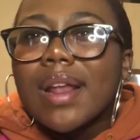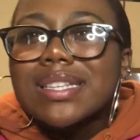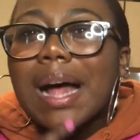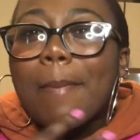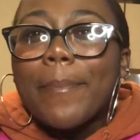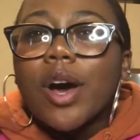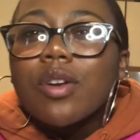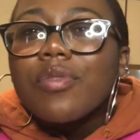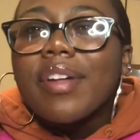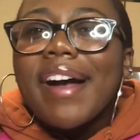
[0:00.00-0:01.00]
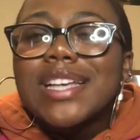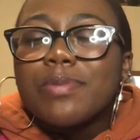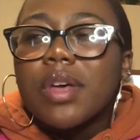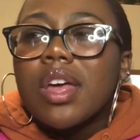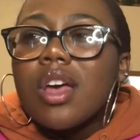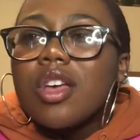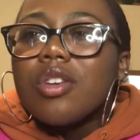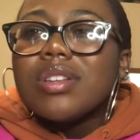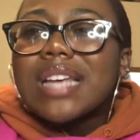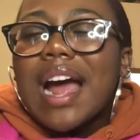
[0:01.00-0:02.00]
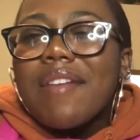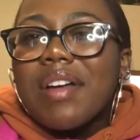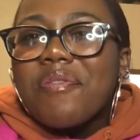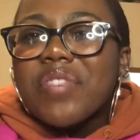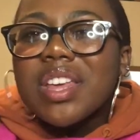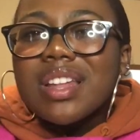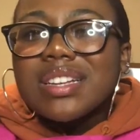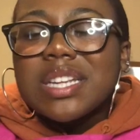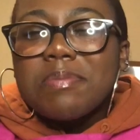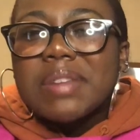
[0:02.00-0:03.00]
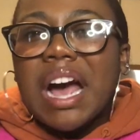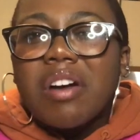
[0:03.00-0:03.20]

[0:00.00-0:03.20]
It's not butterflies, but you just have that feeling deep down.